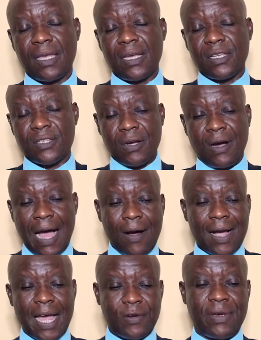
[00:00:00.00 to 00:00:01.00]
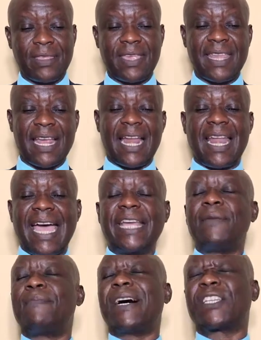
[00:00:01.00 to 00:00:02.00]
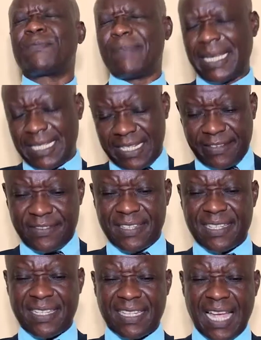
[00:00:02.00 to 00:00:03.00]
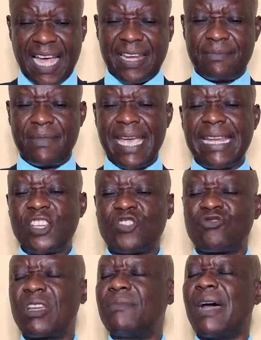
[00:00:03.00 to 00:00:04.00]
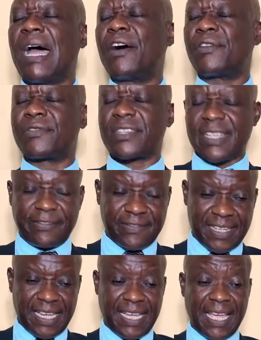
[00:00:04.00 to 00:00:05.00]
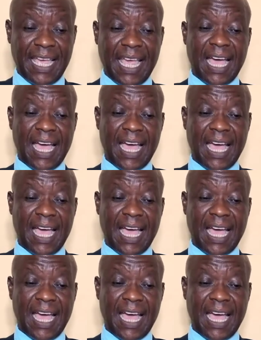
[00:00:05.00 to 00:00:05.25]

So how can we then align perspectives and mainstream health, safety,